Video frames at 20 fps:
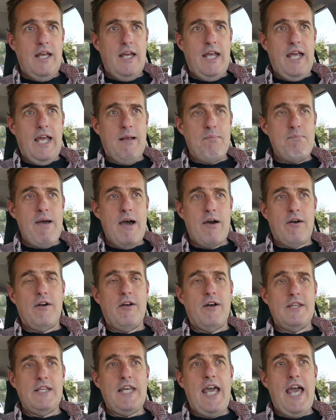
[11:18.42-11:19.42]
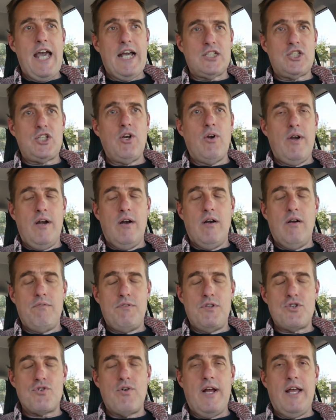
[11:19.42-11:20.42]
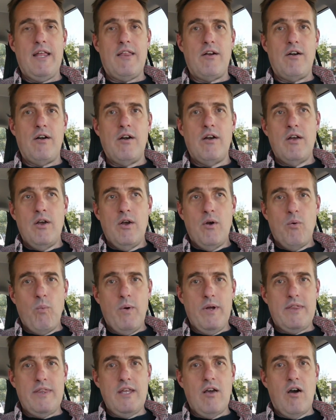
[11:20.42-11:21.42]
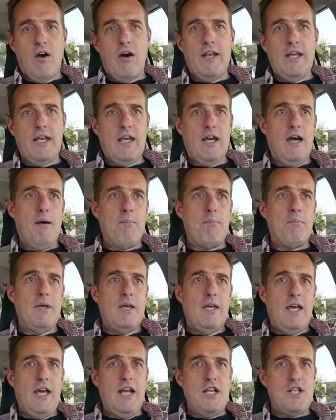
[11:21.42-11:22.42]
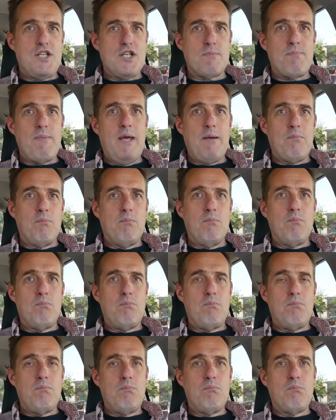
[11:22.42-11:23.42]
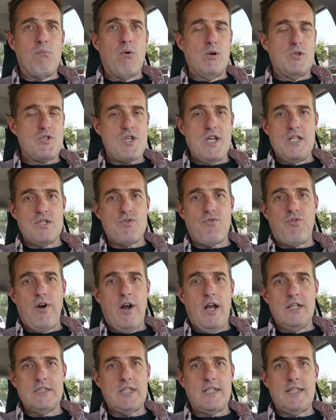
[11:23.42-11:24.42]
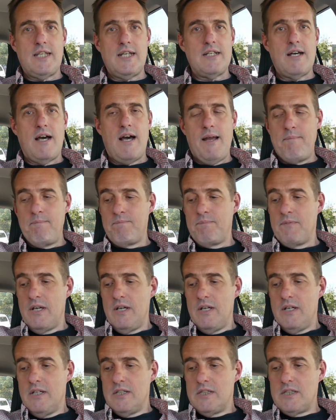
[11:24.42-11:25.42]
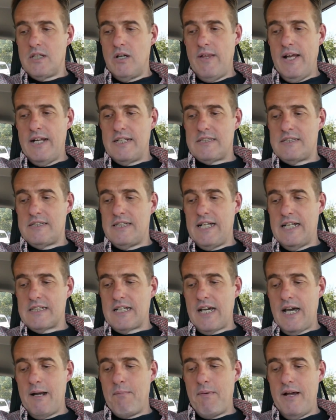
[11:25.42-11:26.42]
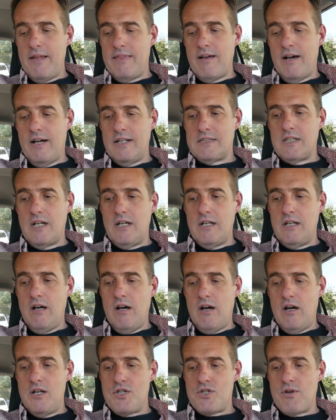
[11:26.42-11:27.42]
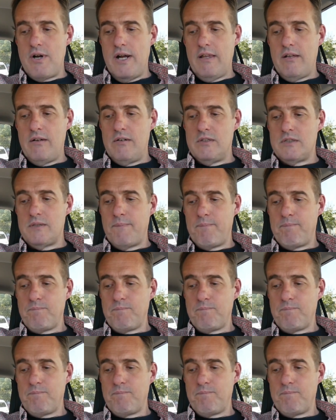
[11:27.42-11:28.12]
and mount it on the exterior of the trailer with the awning up, and it just made more sense for us at the time. So that's kind of my thoughts on trailers.